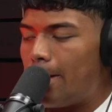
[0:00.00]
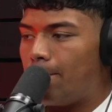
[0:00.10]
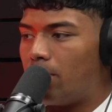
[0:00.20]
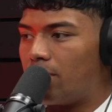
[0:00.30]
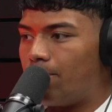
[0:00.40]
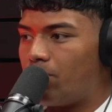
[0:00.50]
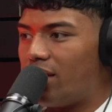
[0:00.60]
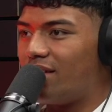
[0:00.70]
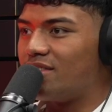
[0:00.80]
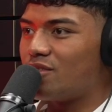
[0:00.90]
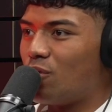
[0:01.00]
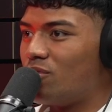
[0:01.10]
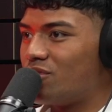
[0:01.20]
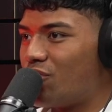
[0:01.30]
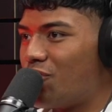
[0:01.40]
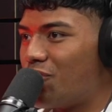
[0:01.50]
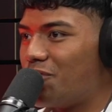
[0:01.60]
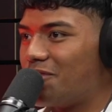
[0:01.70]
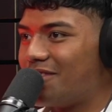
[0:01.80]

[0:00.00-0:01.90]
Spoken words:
But, and Sol Sakuru.